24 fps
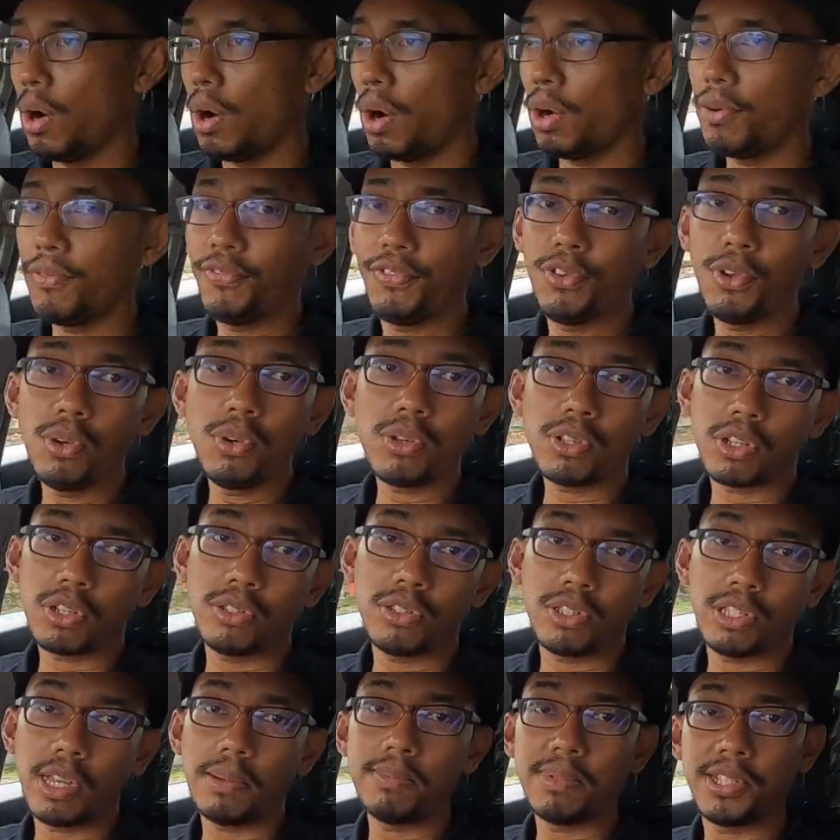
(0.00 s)
On fuel
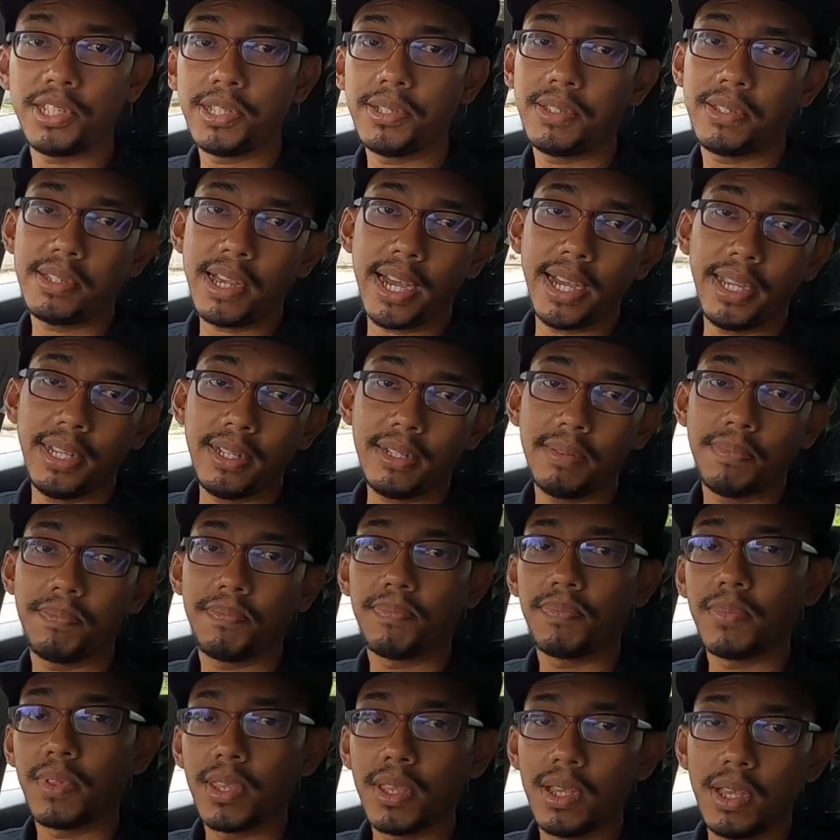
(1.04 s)
consumption side,
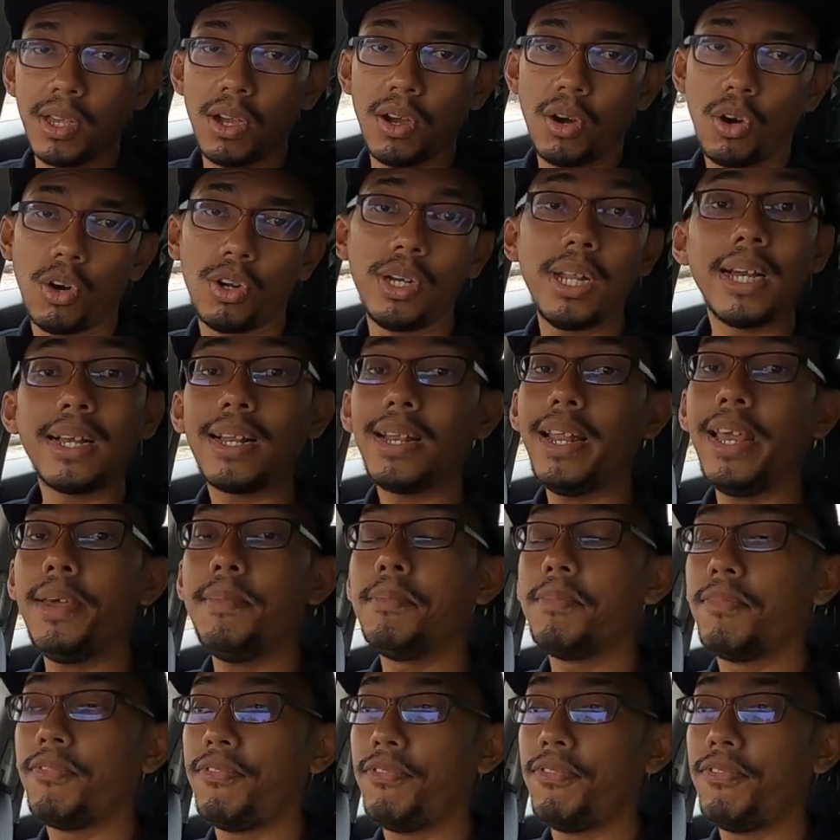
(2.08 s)
Honda claim